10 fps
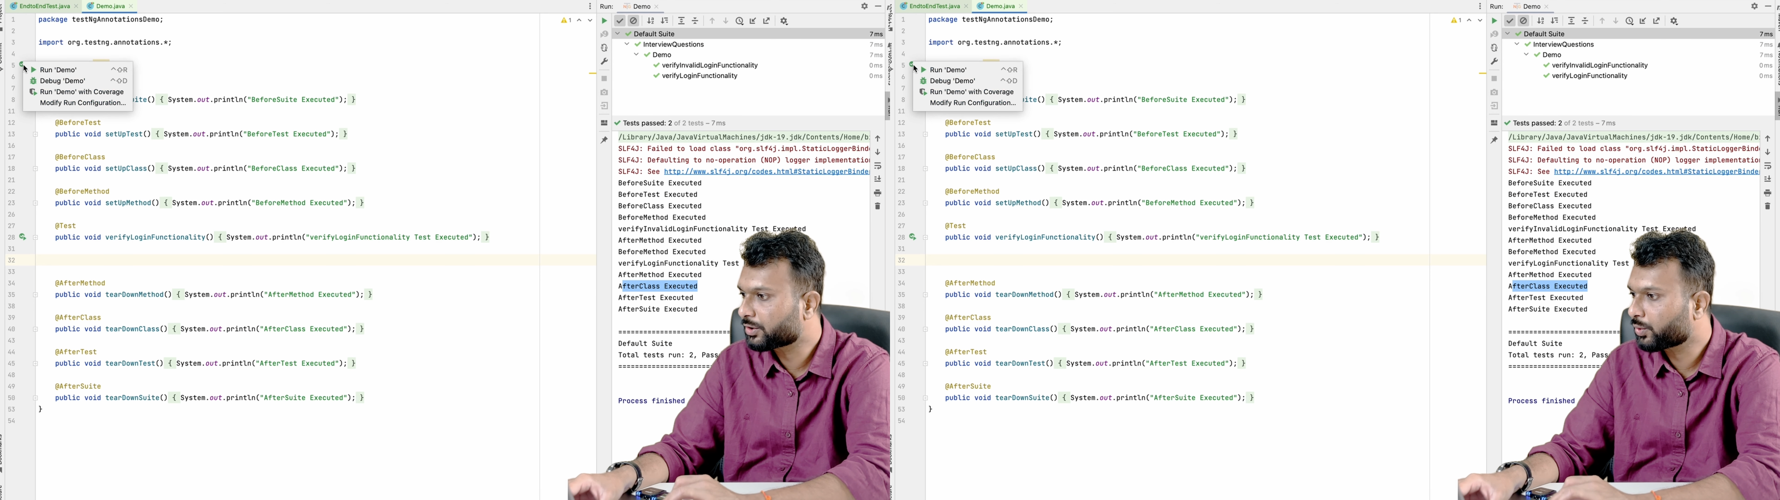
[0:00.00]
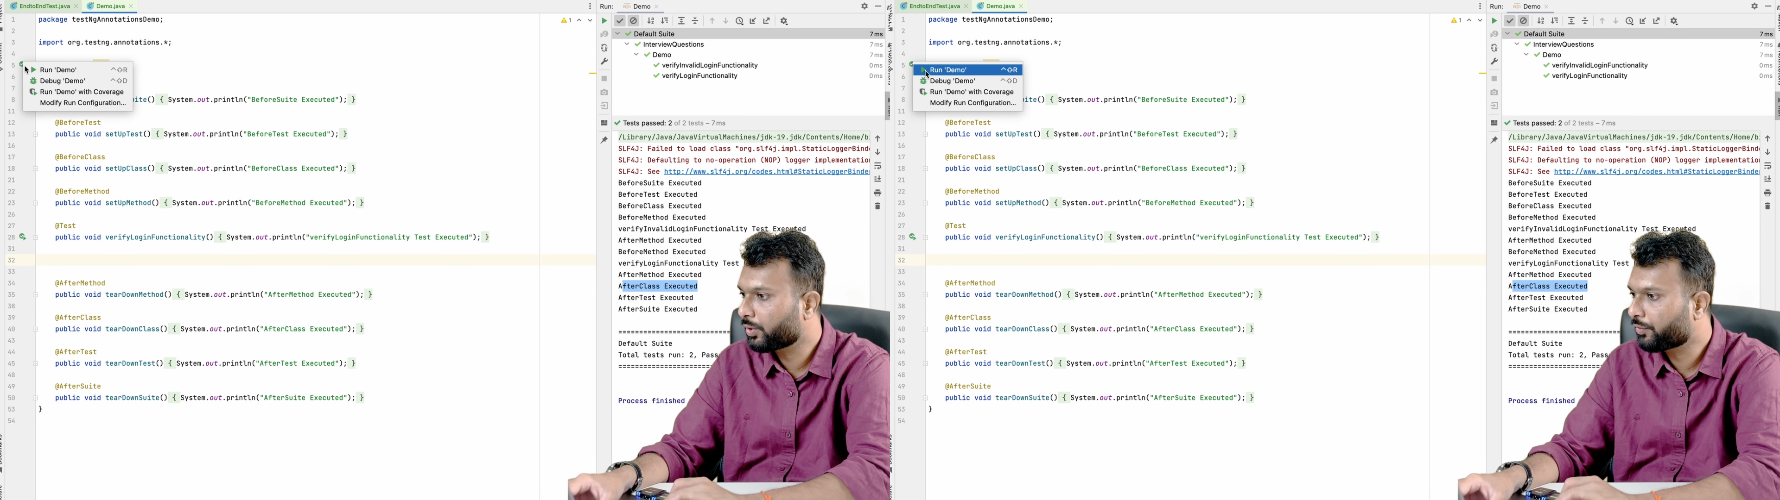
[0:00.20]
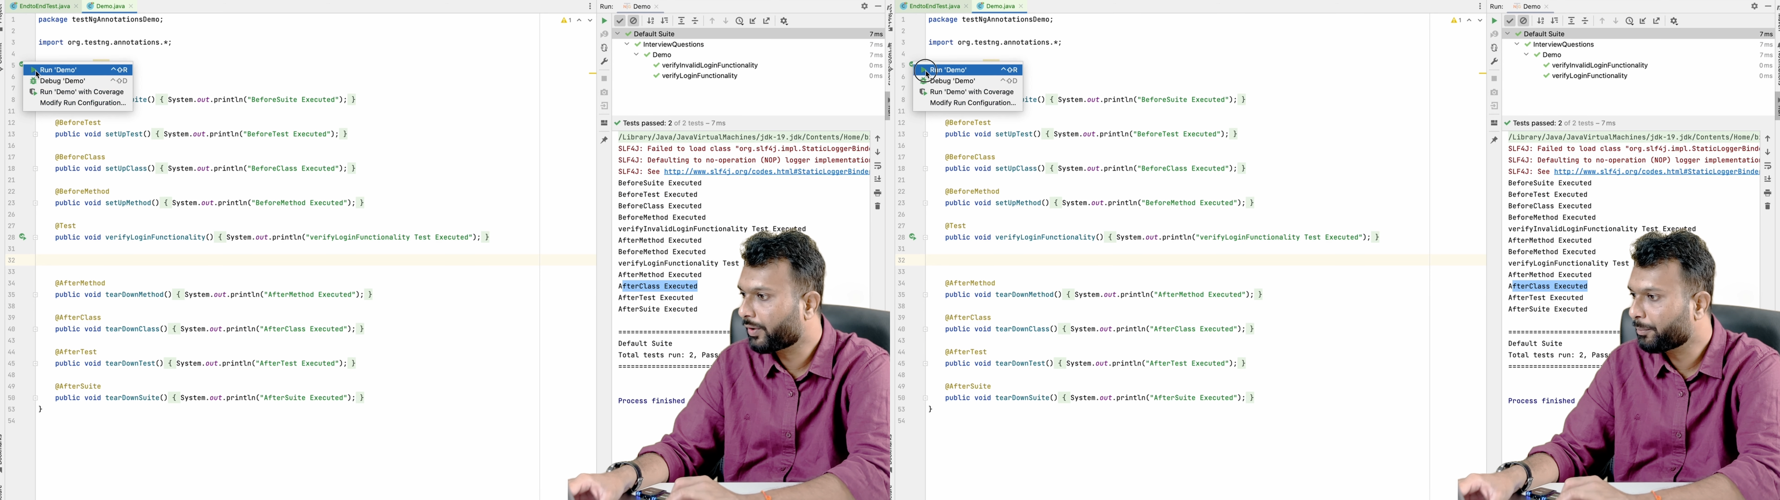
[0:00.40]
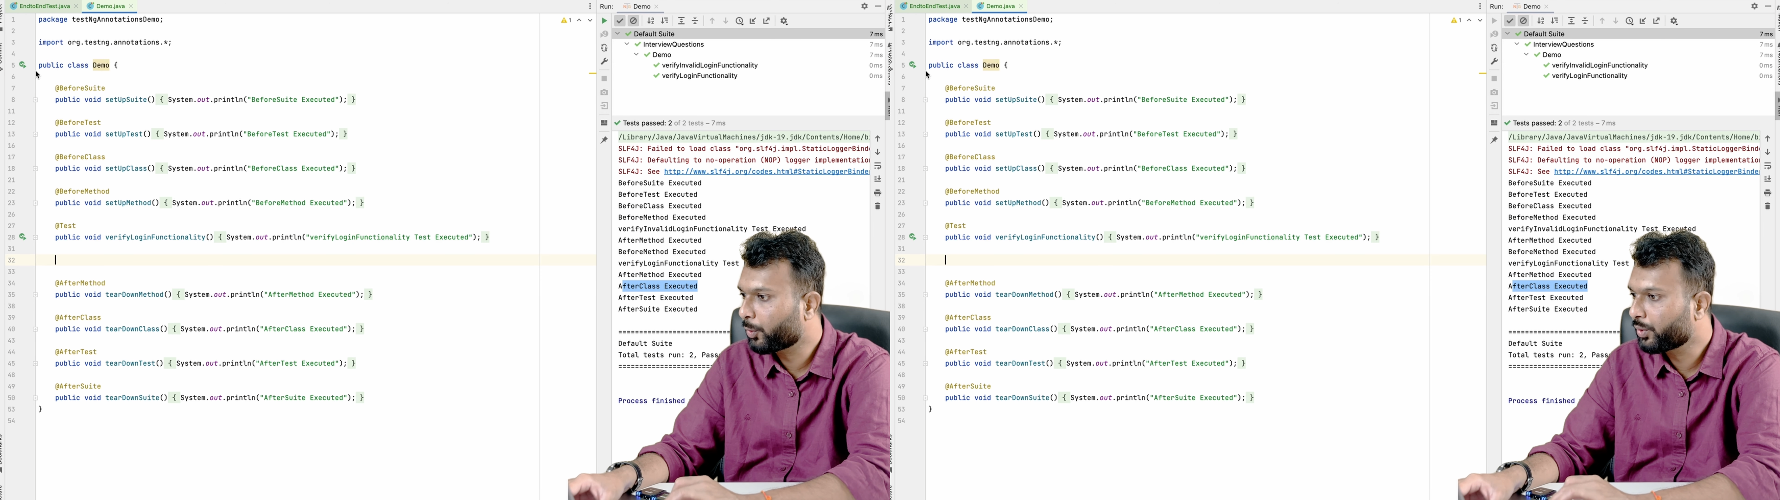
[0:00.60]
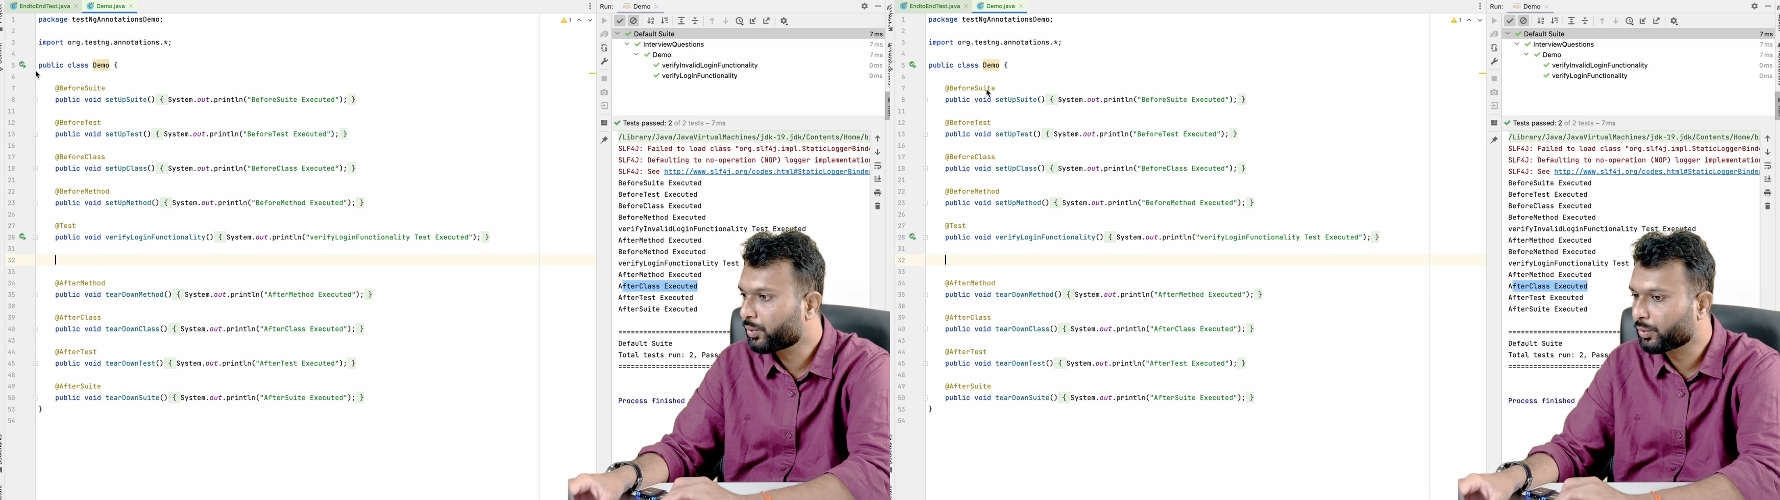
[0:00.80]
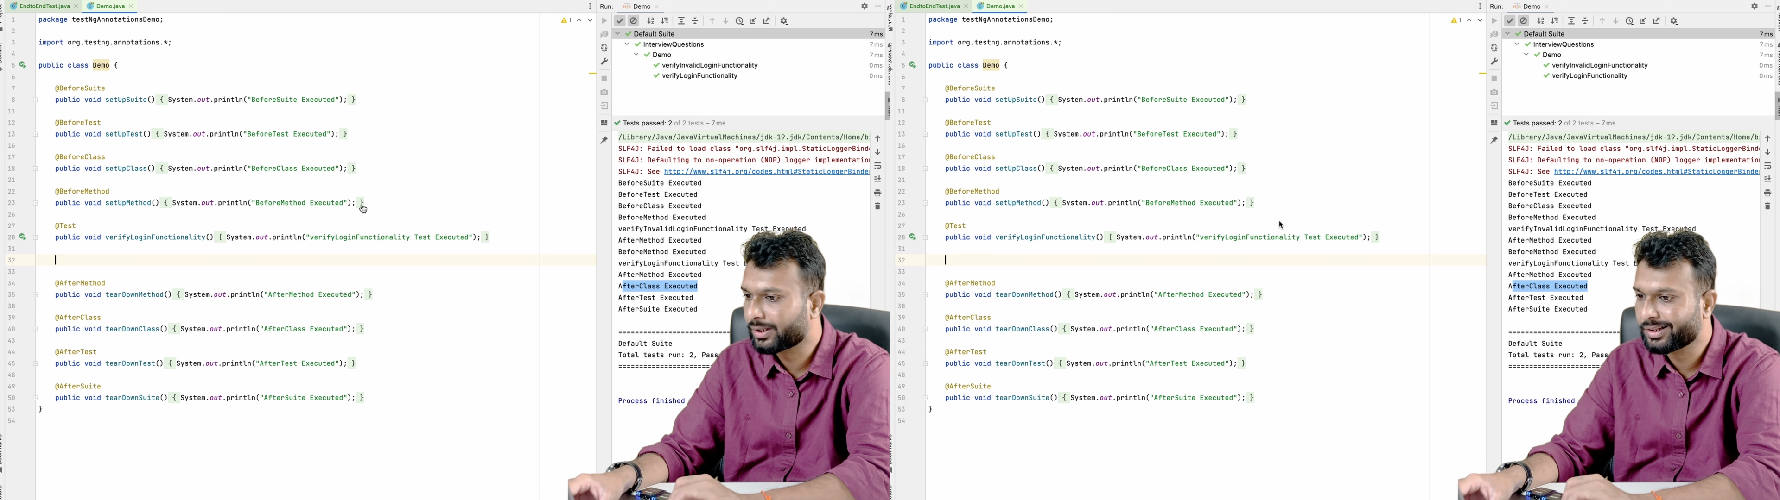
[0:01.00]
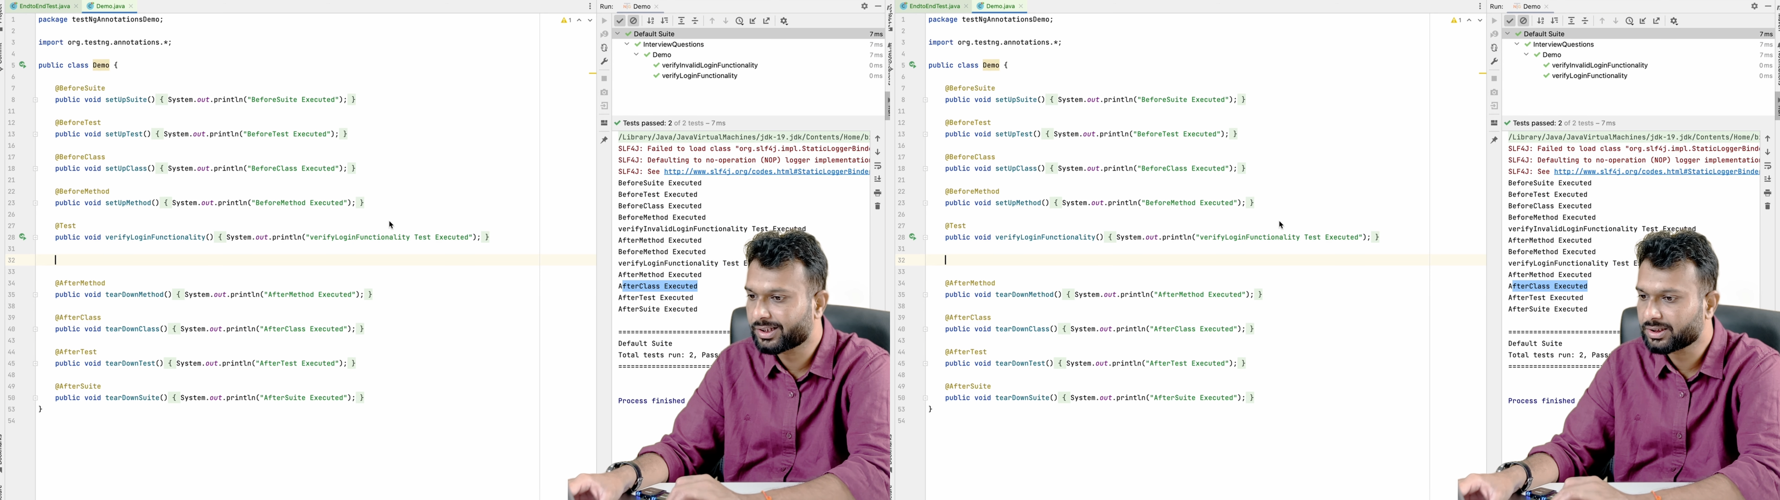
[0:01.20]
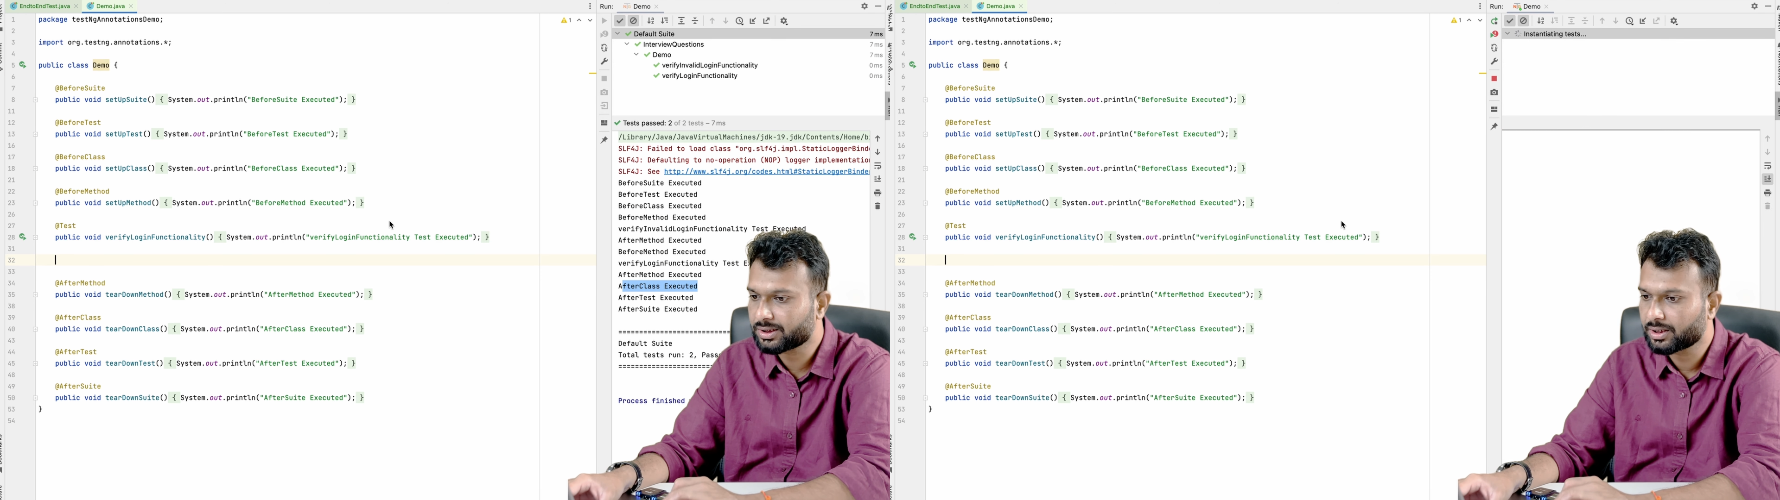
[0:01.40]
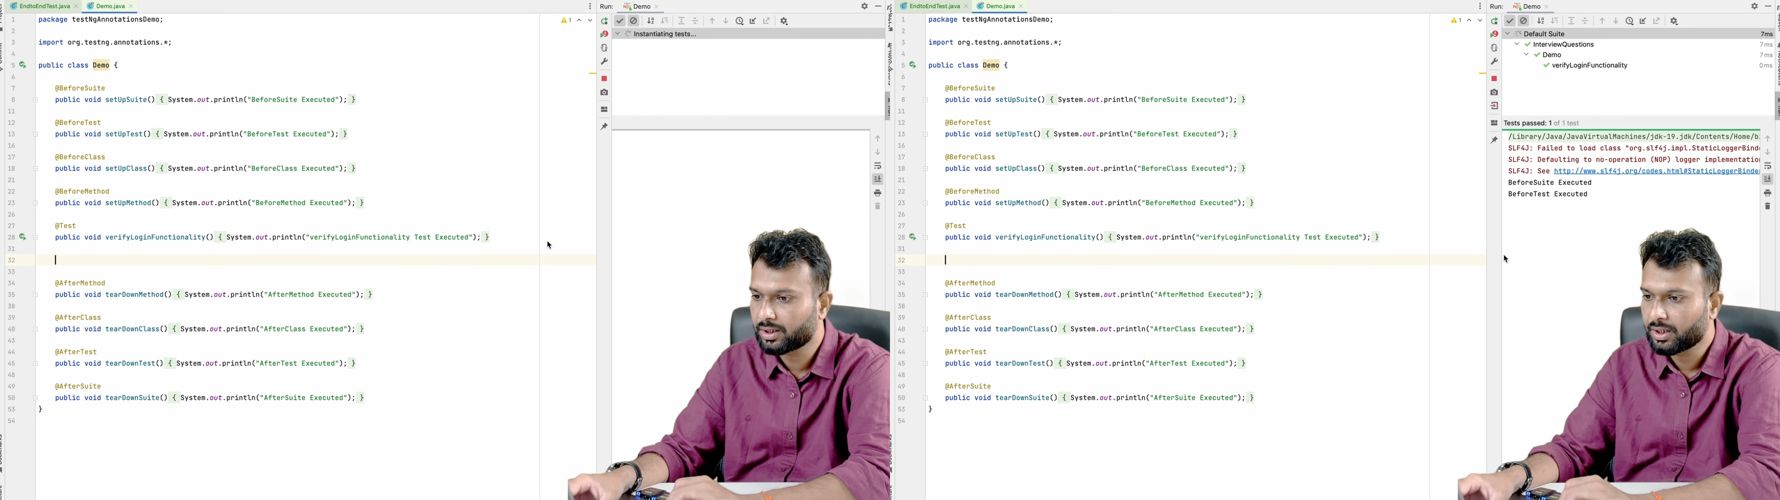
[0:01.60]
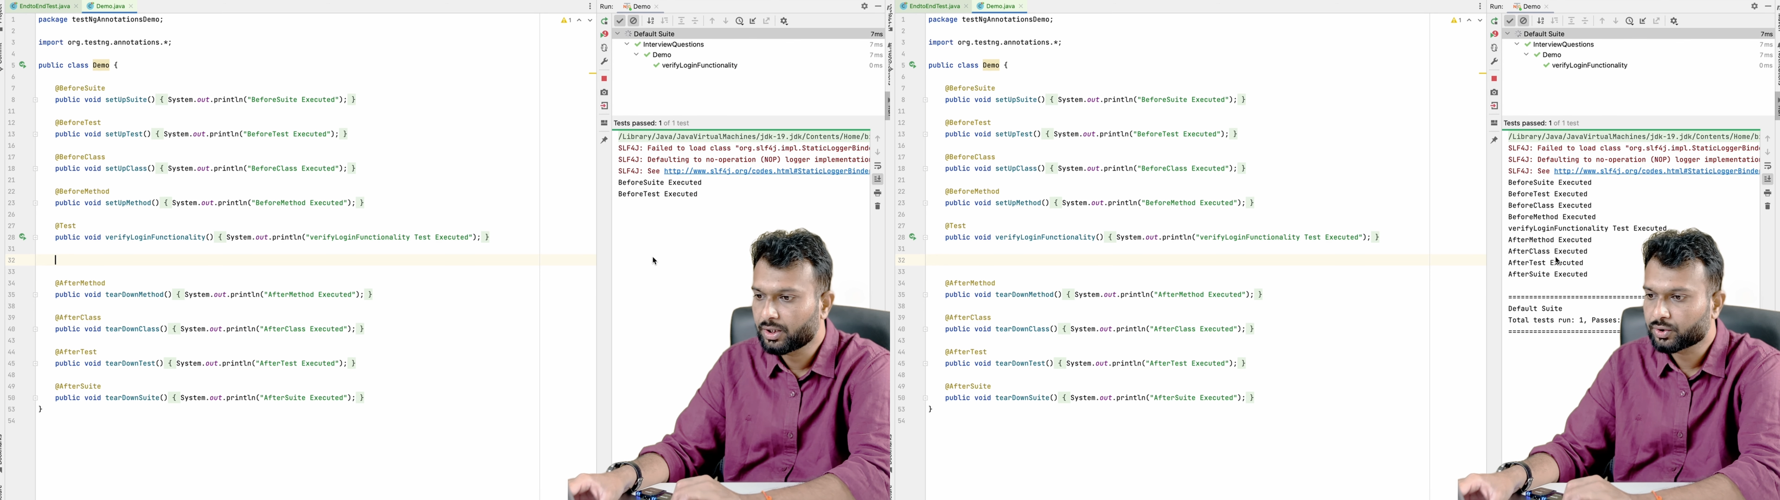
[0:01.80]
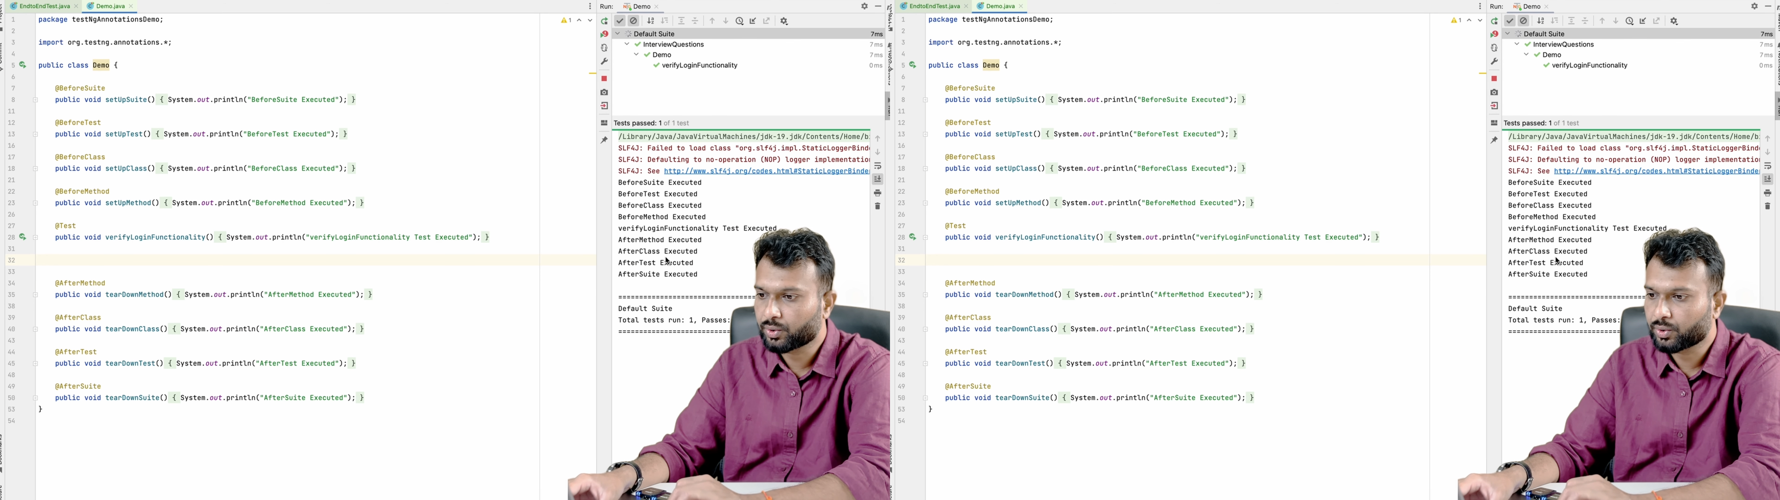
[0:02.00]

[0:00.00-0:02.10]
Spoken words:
So if I'm going to run this, so